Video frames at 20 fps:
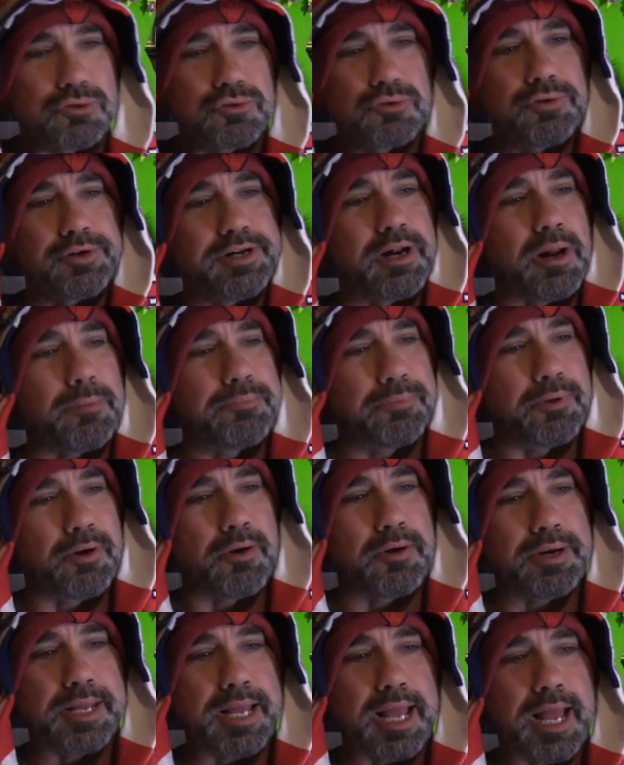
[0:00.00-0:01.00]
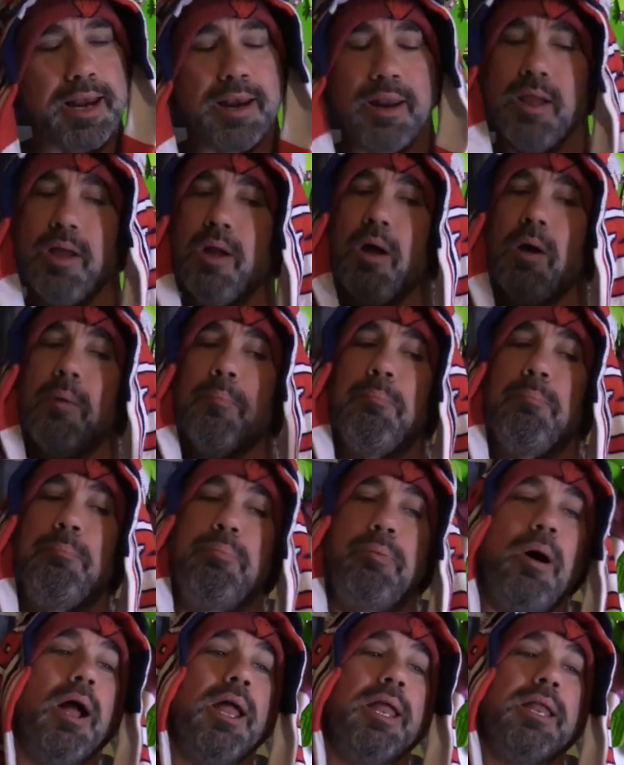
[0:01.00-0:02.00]
screwed it up there in the end.
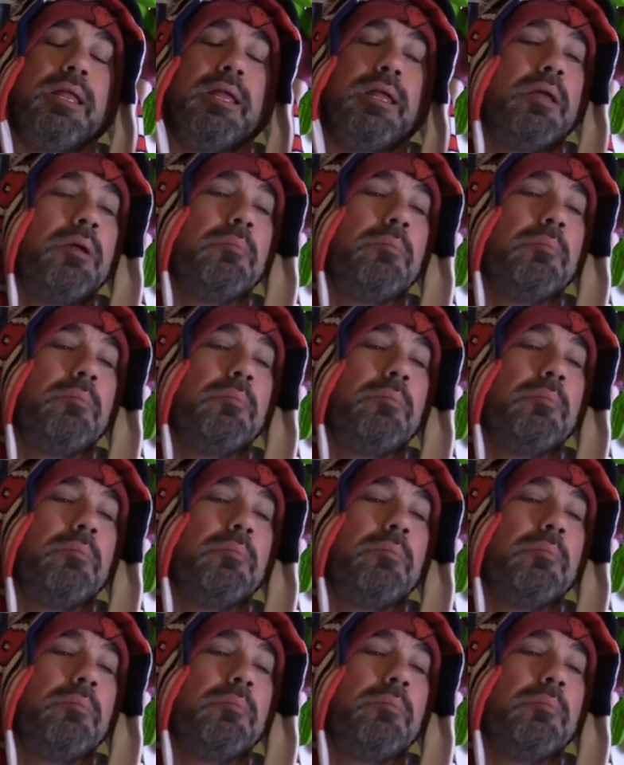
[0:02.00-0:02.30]
But